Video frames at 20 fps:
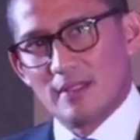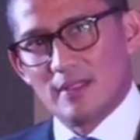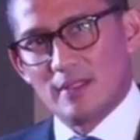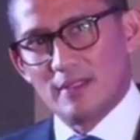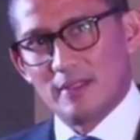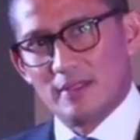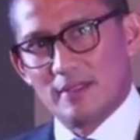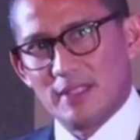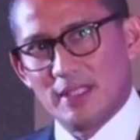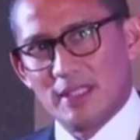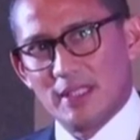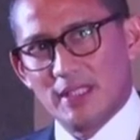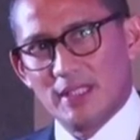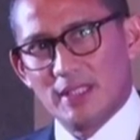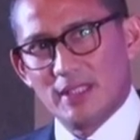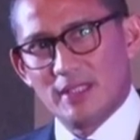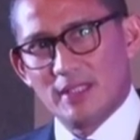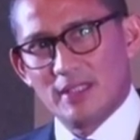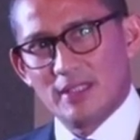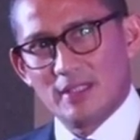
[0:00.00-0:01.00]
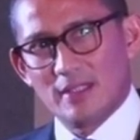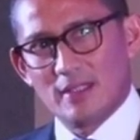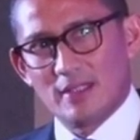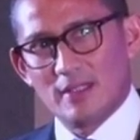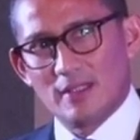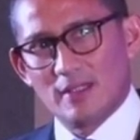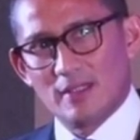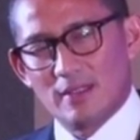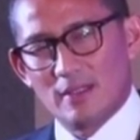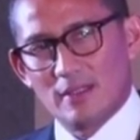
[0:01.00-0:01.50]
The,
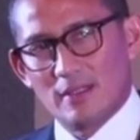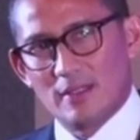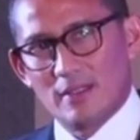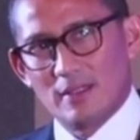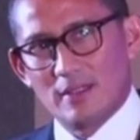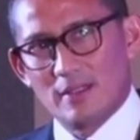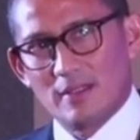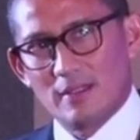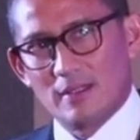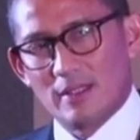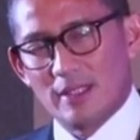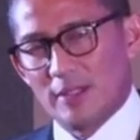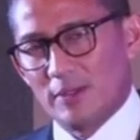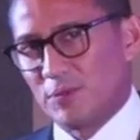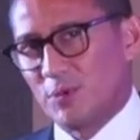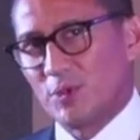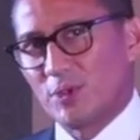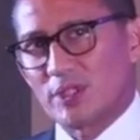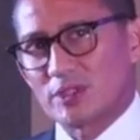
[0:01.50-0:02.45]
if you